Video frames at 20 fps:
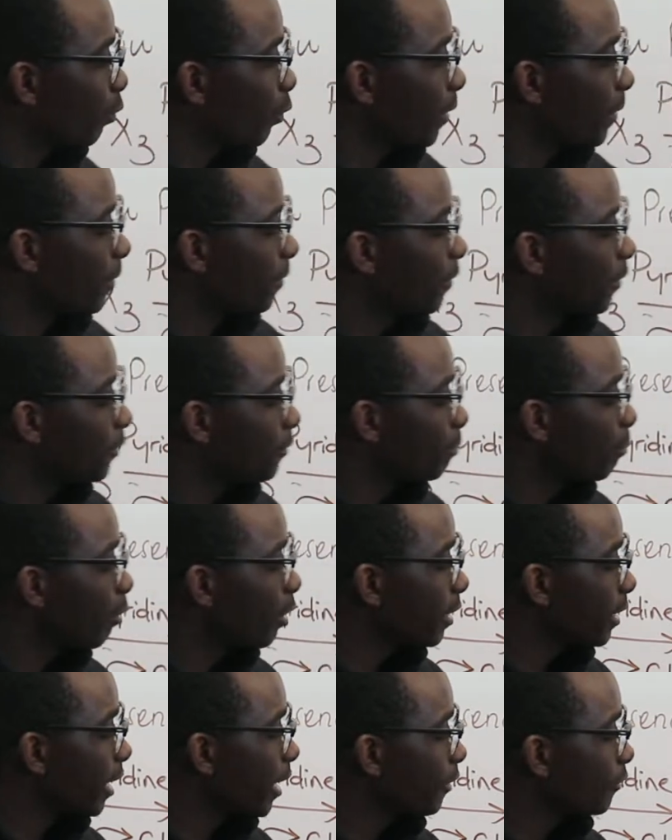when this
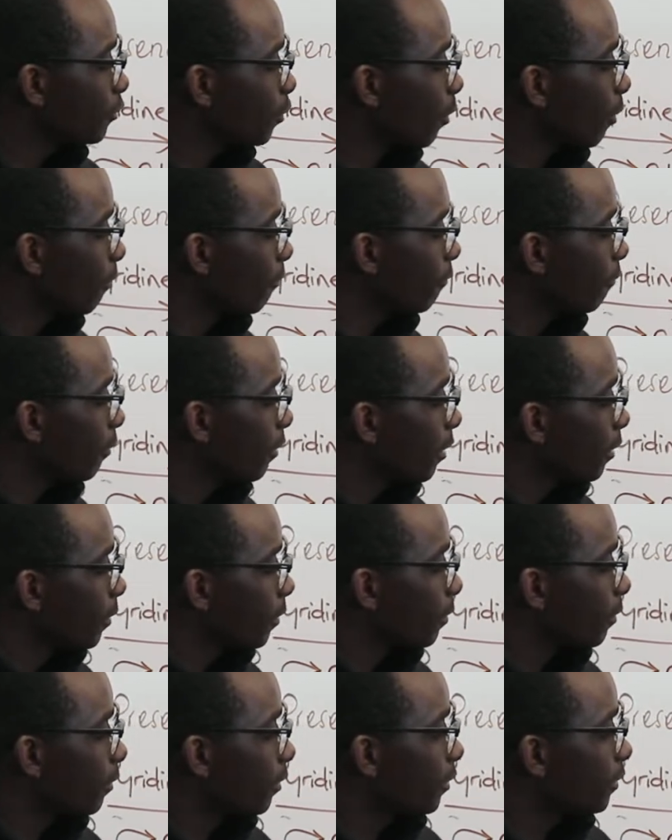bond gets off,
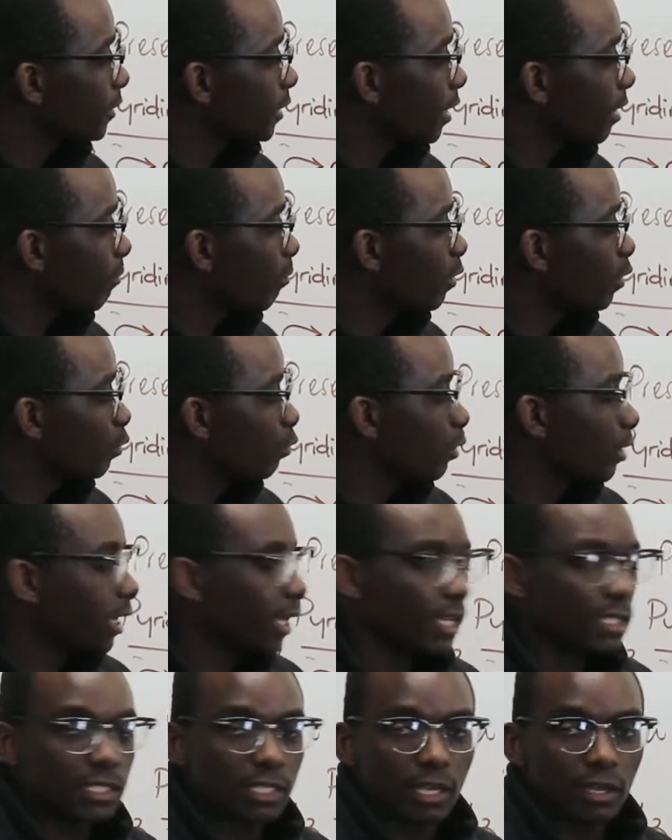this carbon will
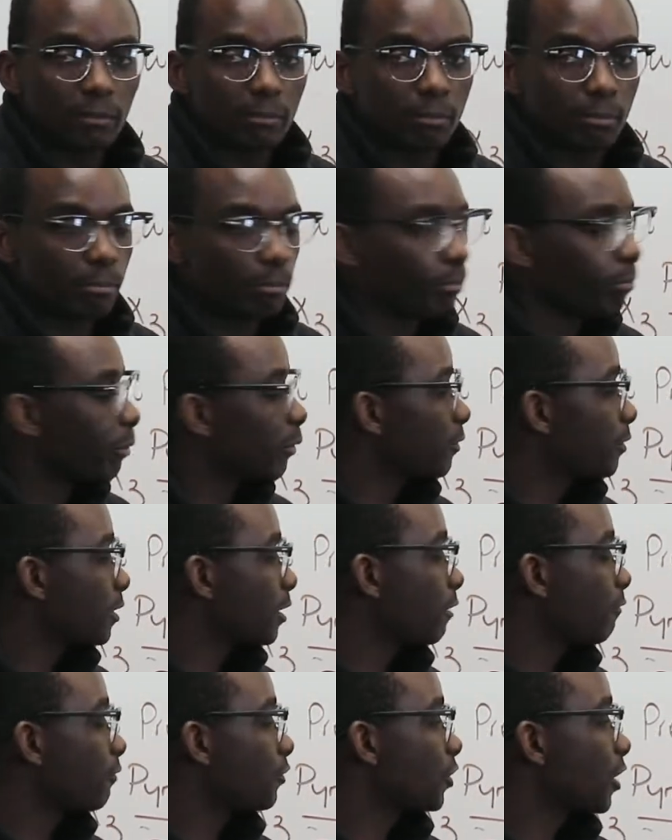get a
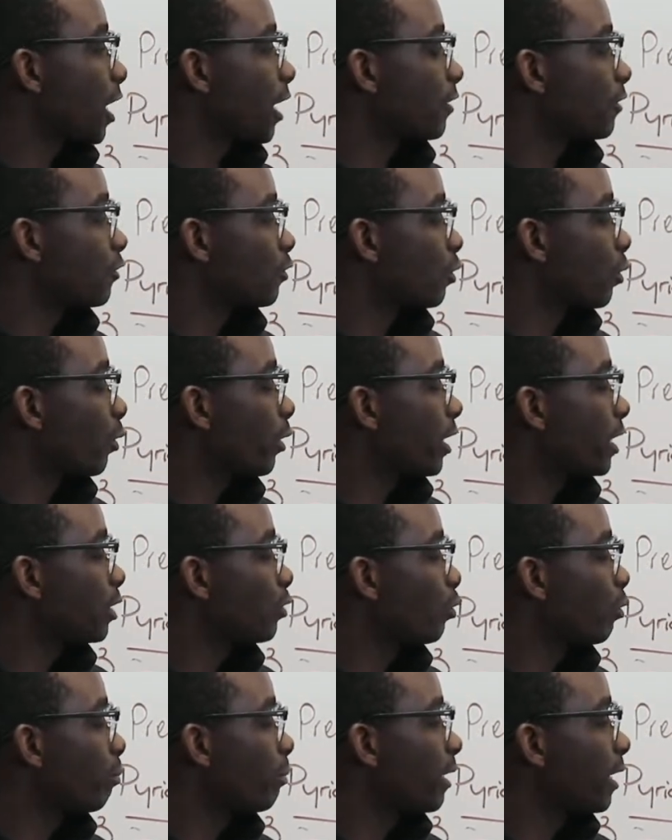positive charge, so
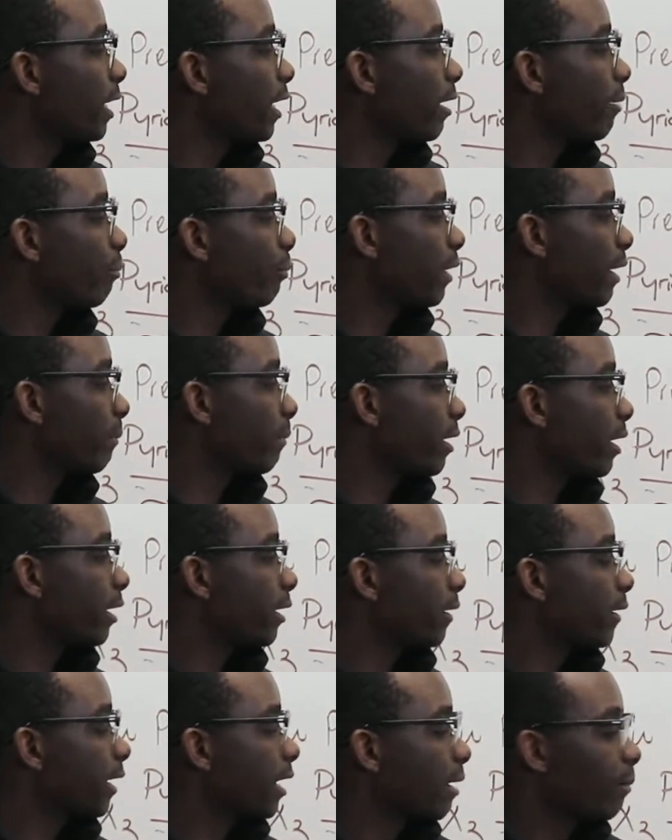it will be a
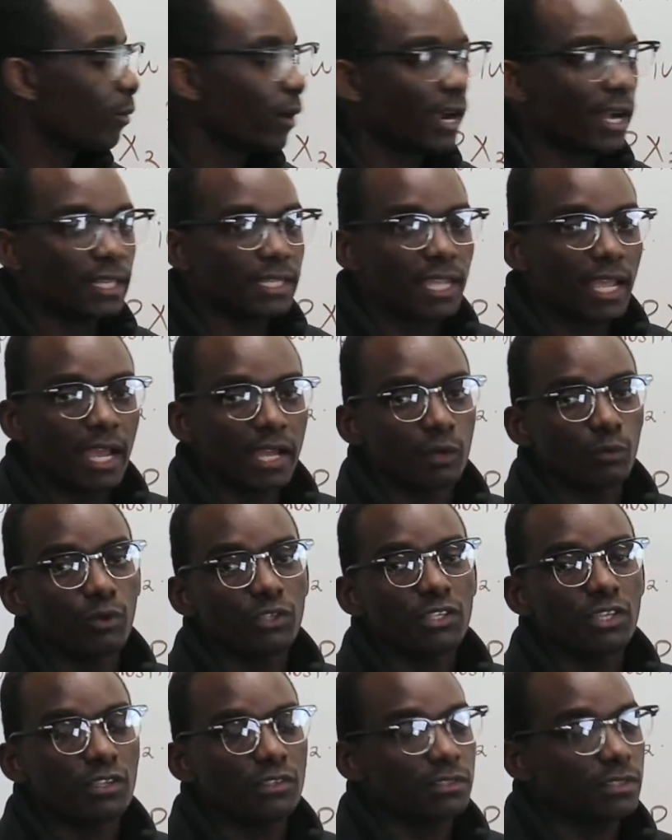primary carbocation
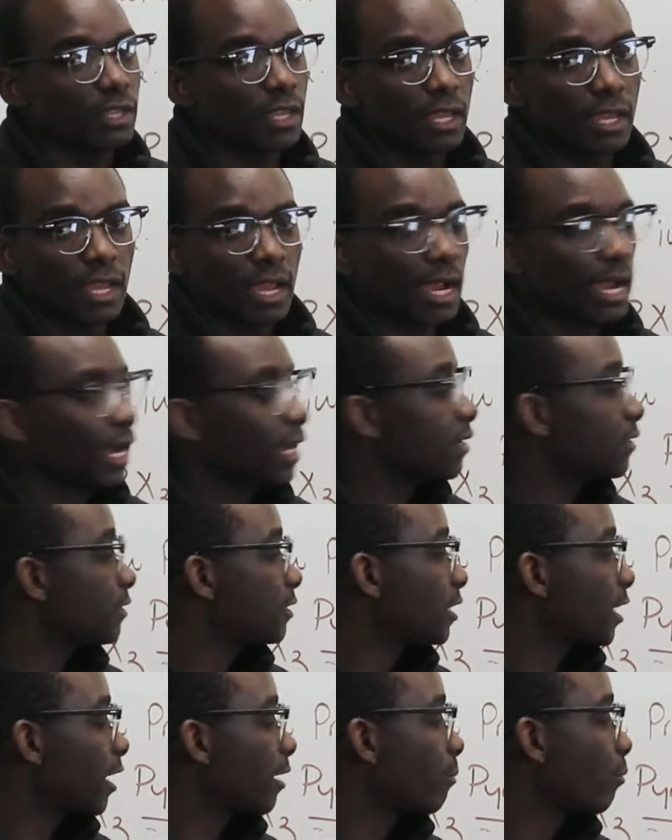which is
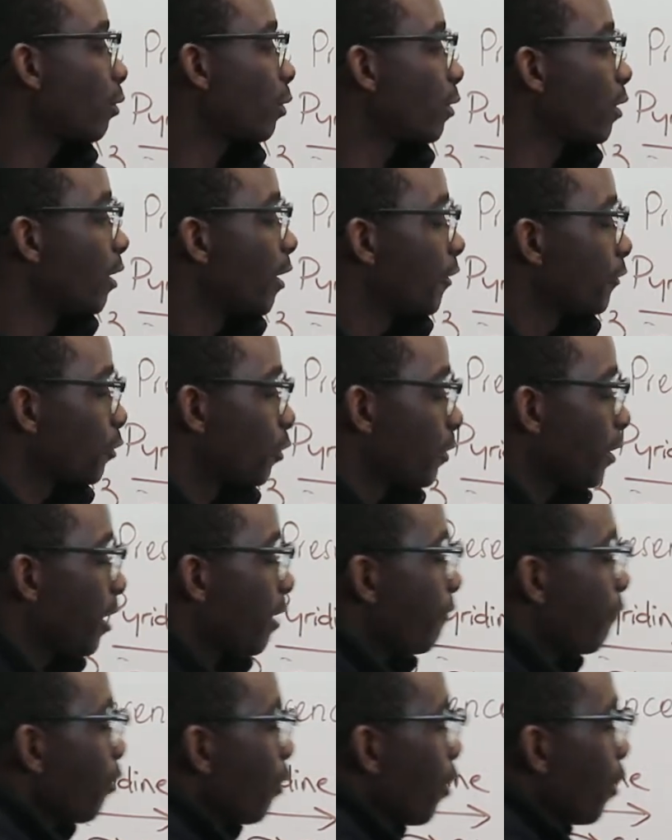unstable. So
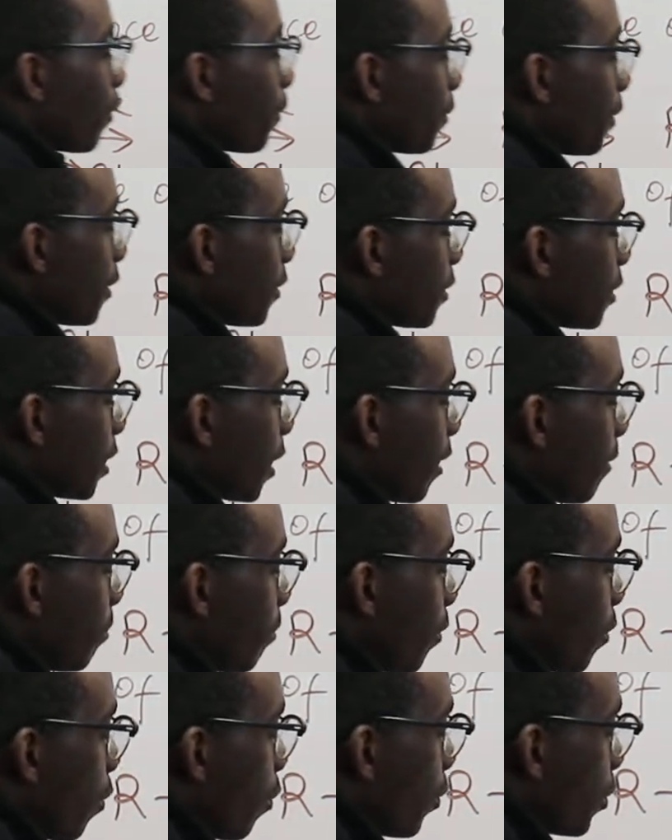therefore on this
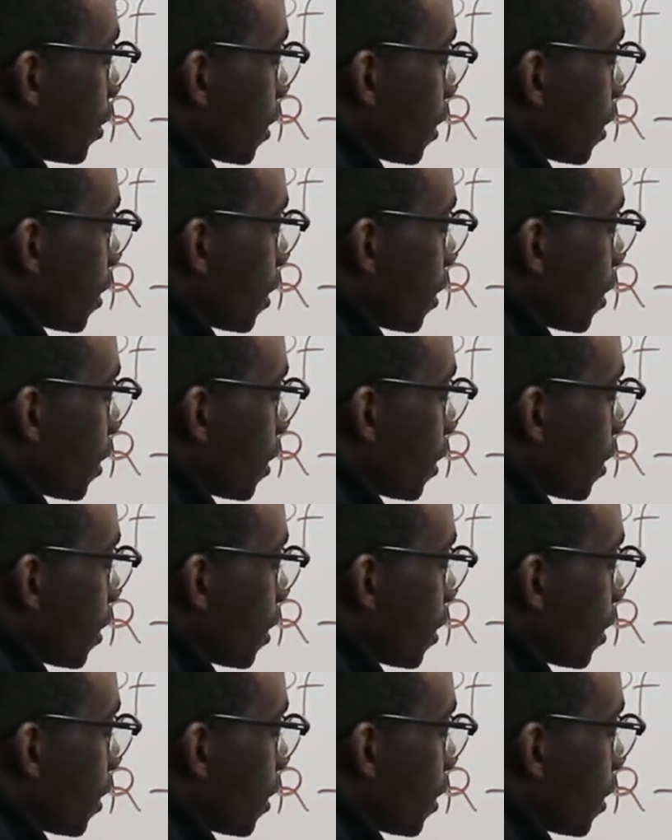step we